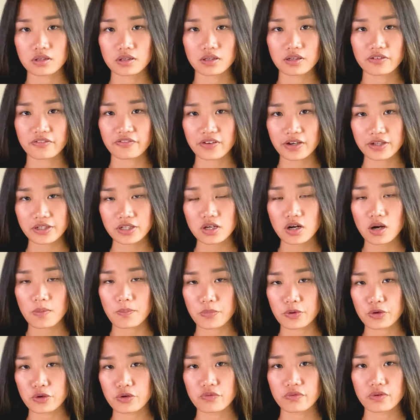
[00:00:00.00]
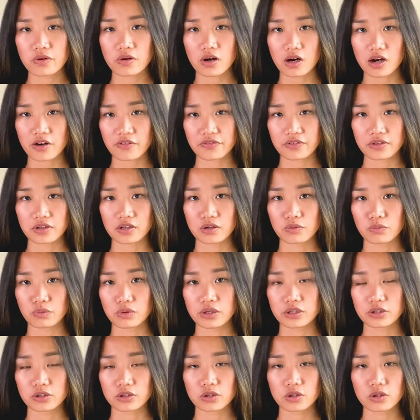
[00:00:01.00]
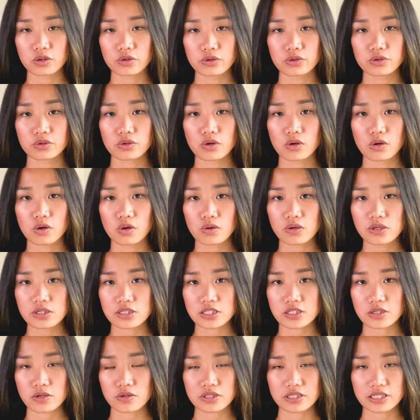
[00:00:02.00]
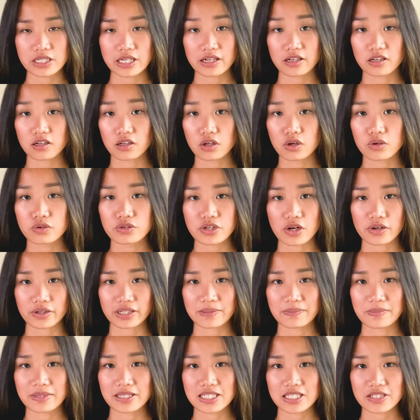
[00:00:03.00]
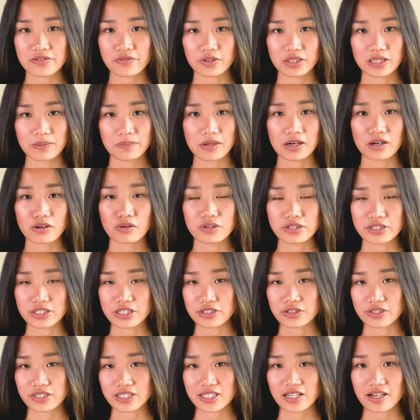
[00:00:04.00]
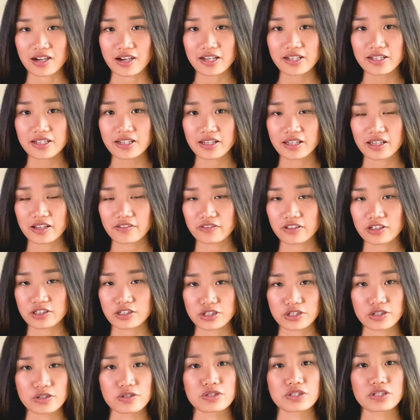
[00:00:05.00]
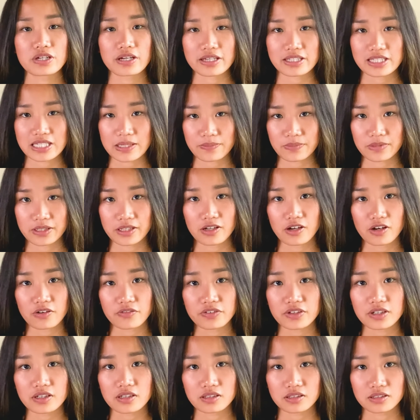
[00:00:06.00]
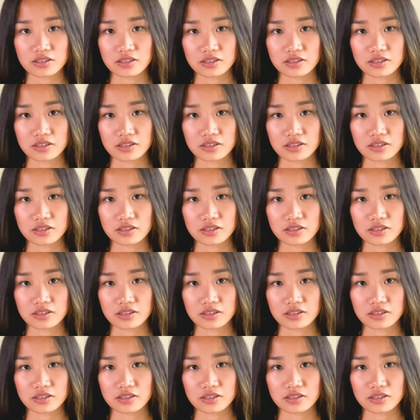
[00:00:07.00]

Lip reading: A final approval offer will include all associated loan documents for the borrowers to sign if they choose to accept the offer.